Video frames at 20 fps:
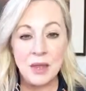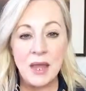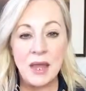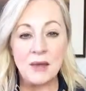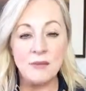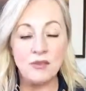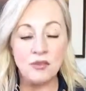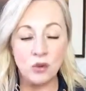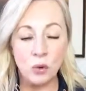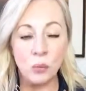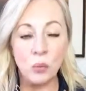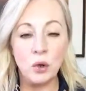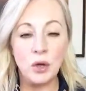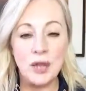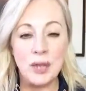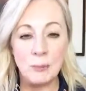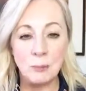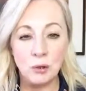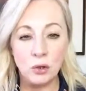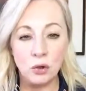if someone
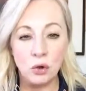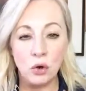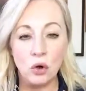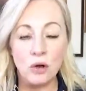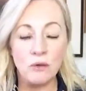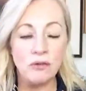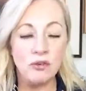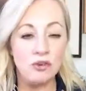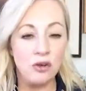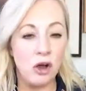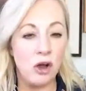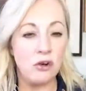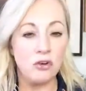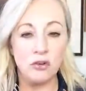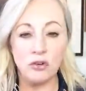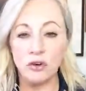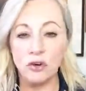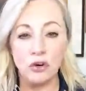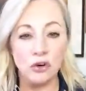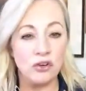came along, if a
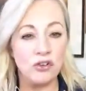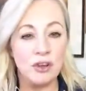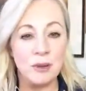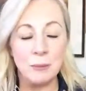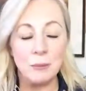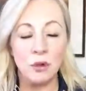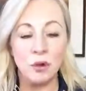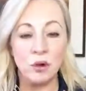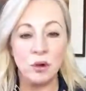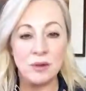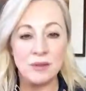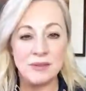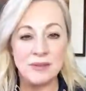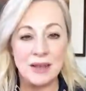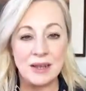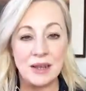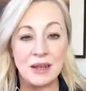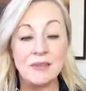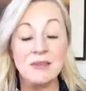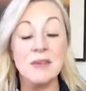doctor or a nurse came along and
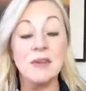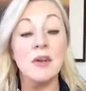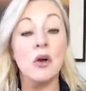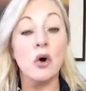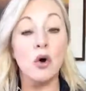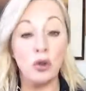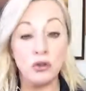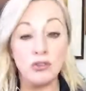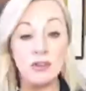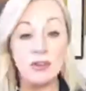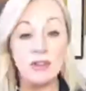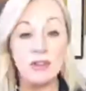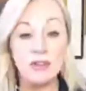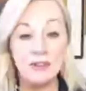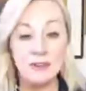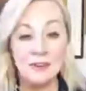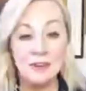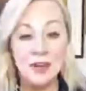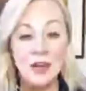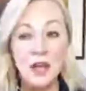said, listen, all's
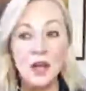clear?